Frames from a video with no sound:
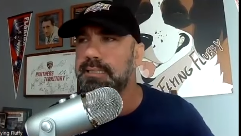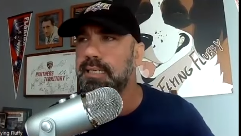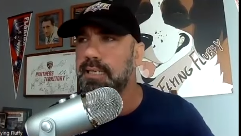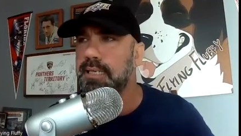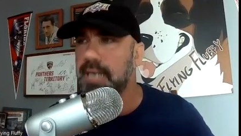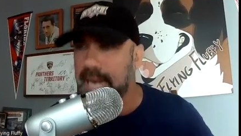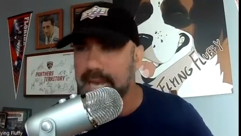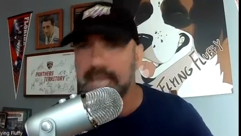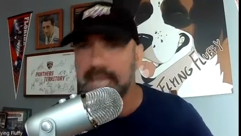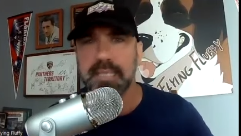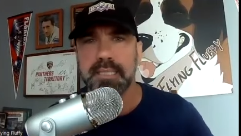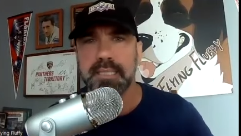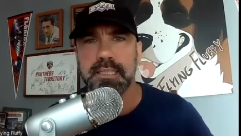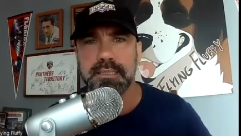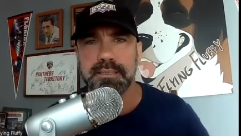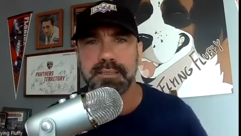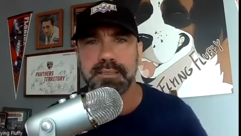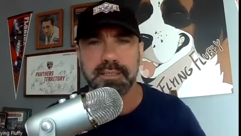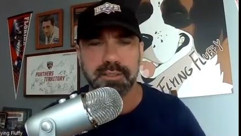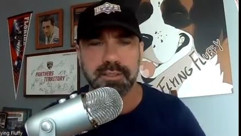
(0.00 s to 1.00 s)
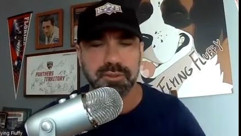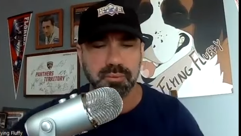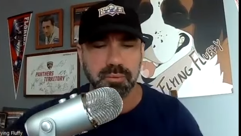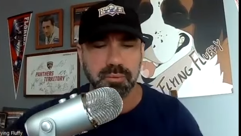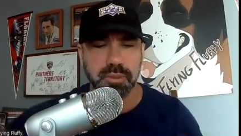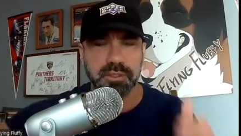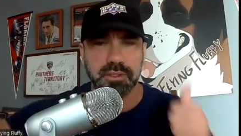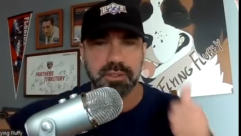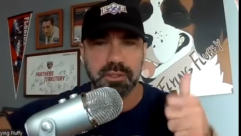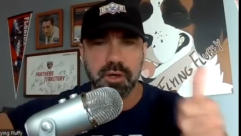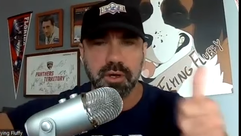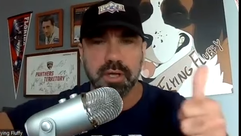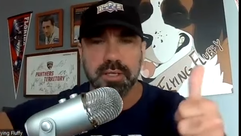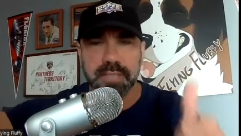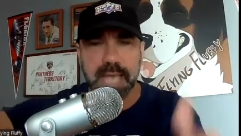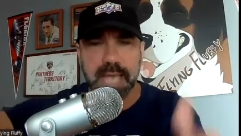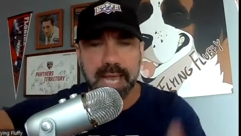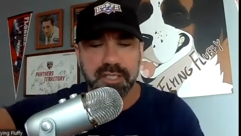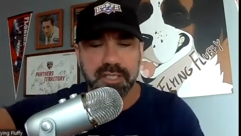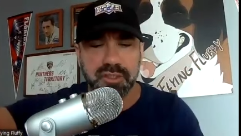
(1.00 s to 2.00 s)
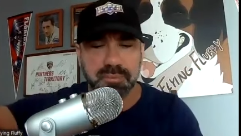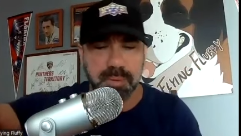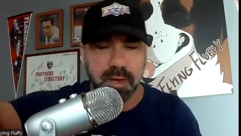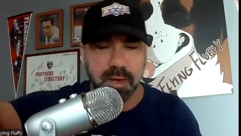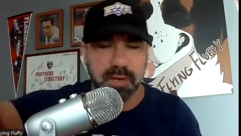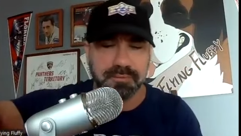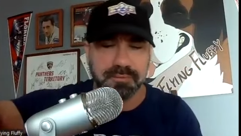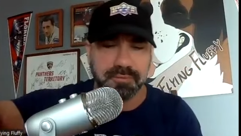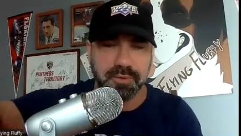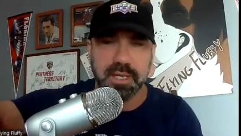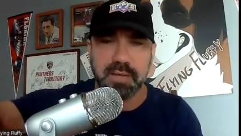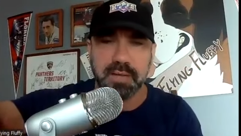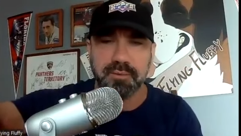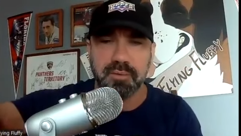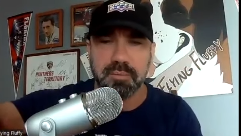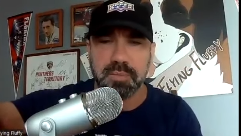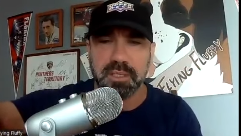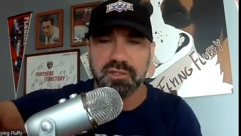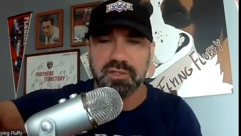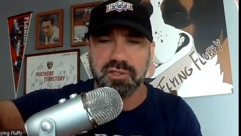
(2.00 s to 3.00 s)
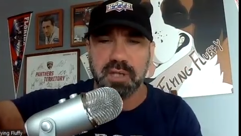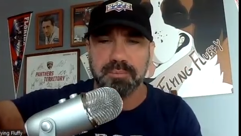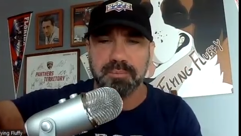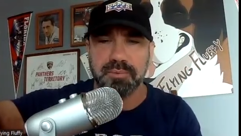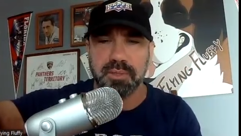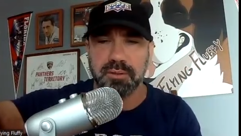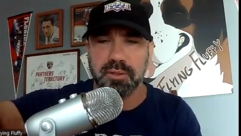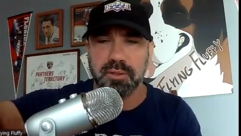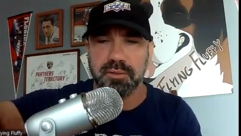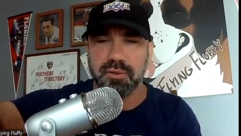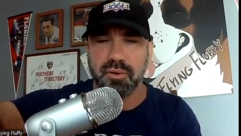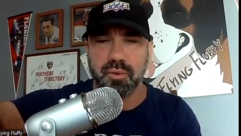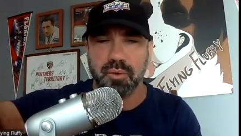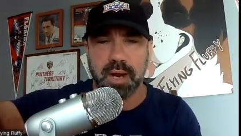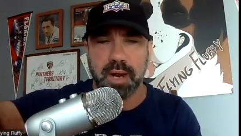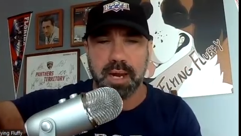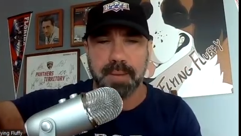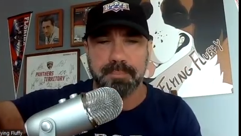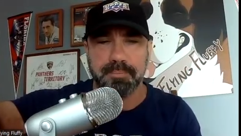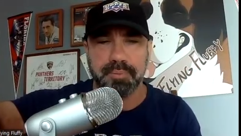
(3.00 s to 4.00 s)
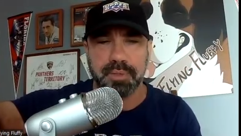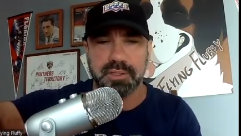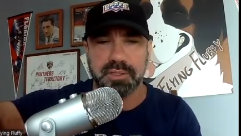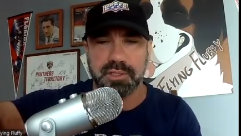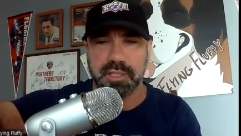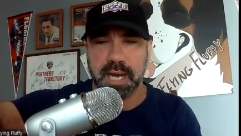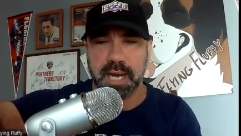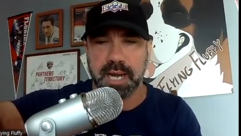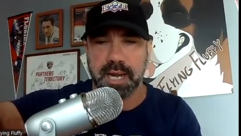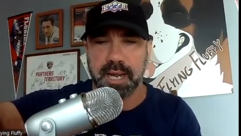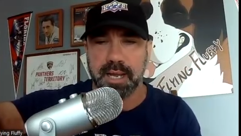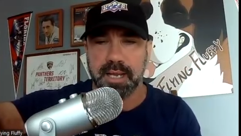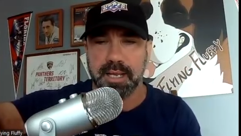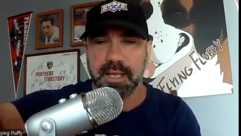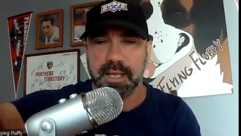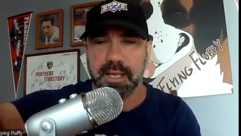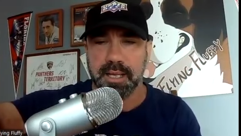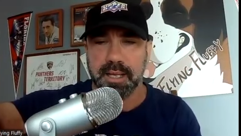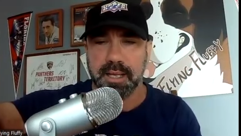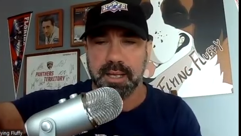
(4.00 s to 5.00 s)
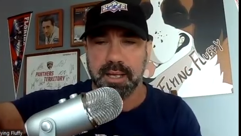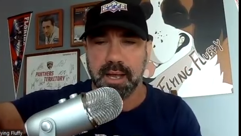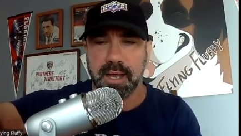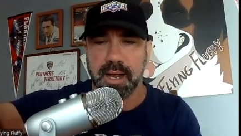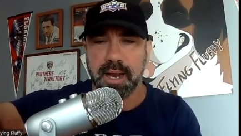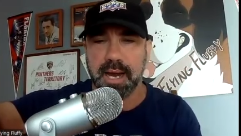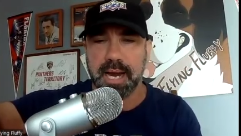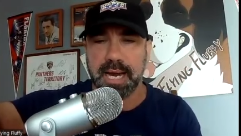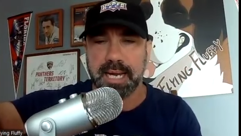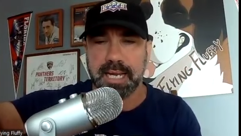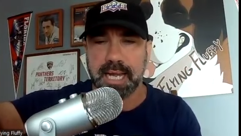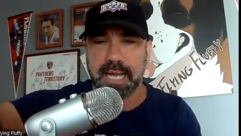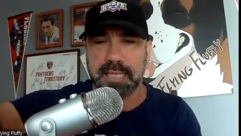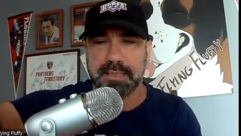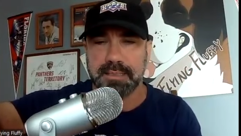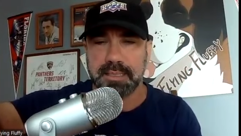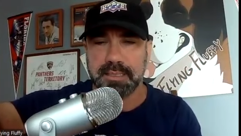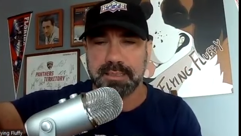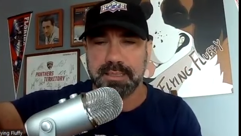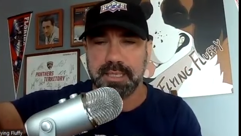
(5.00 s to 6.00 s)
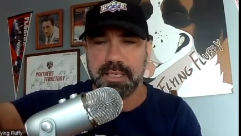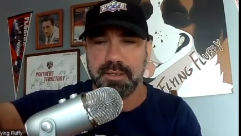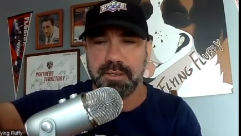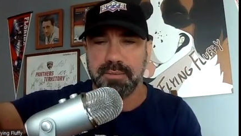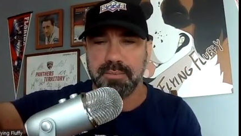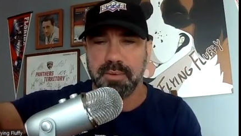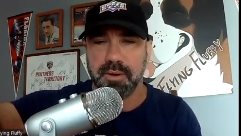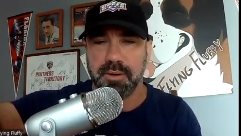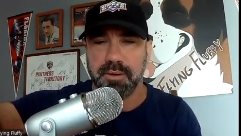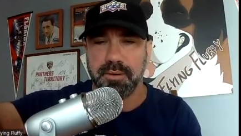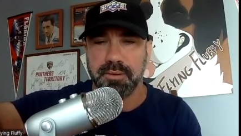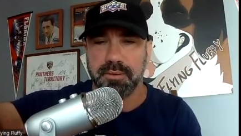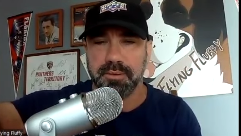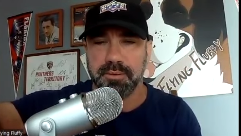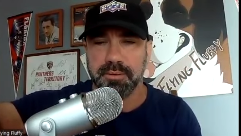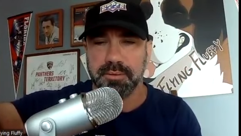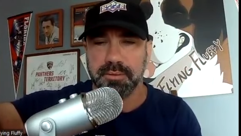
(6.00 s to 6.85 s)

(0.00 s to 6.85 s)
All right. This was good. Thanks, Bud, for giving me something to do. I appreciate it. All right, guys. I'll see you tomorrow.